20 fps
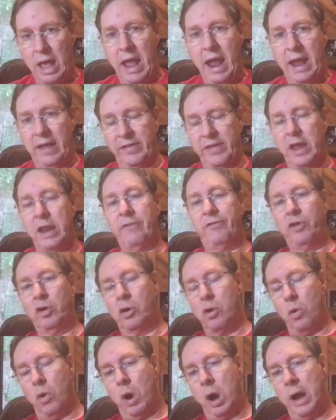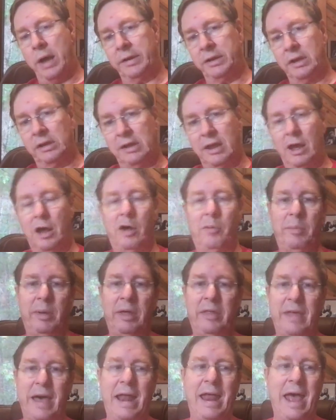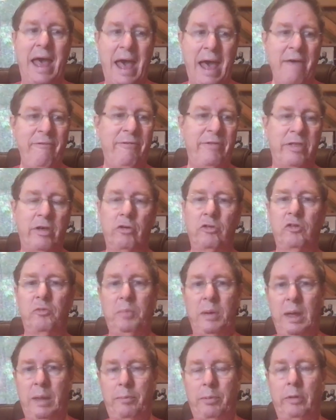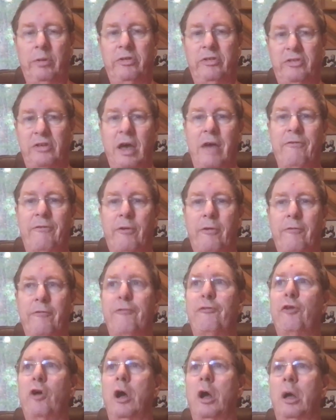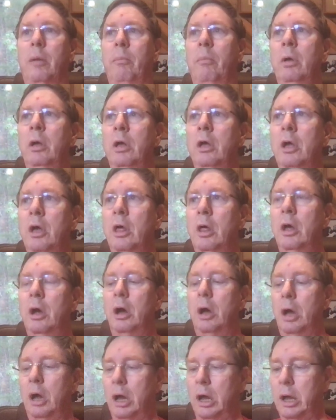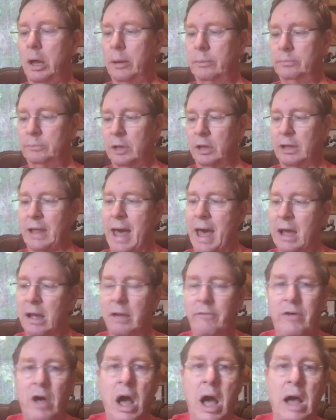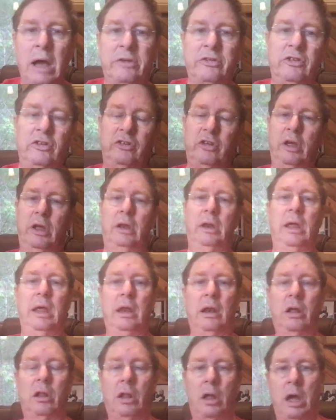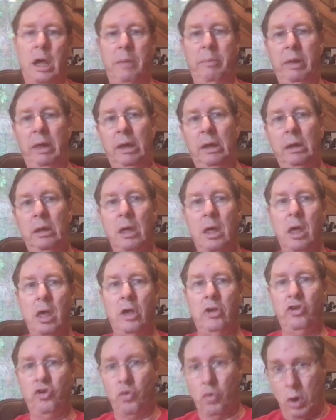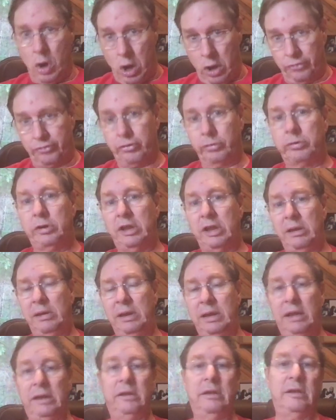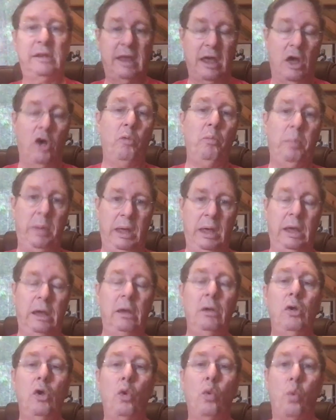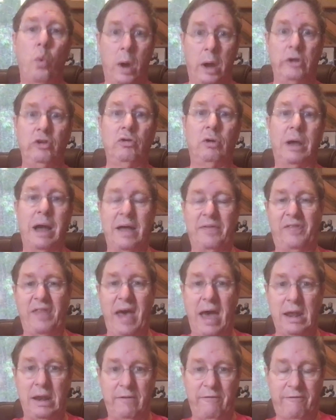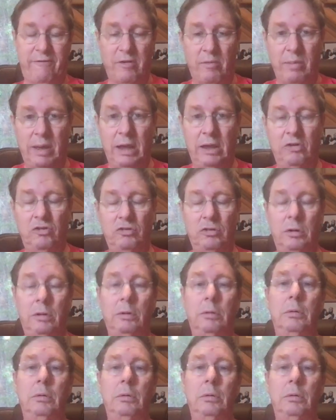And then if you go on to tell me that half of those people suffer from lack of oxygen in climbing, you also need to tell me where you got that information.